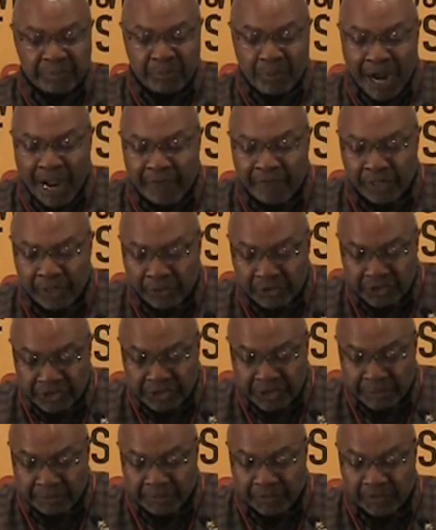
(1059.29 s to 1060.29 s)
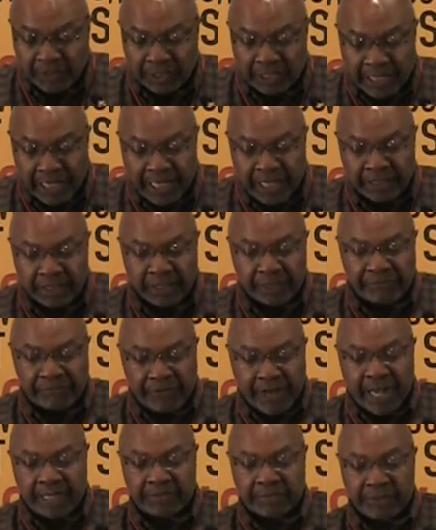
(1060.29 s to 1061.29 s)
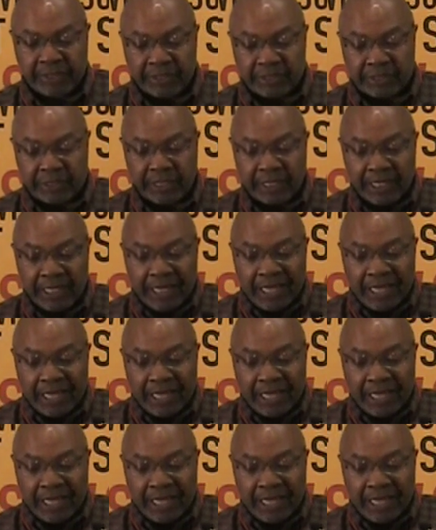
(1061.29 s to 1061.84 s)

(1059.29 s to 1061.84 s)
private ownership of the land and the factories,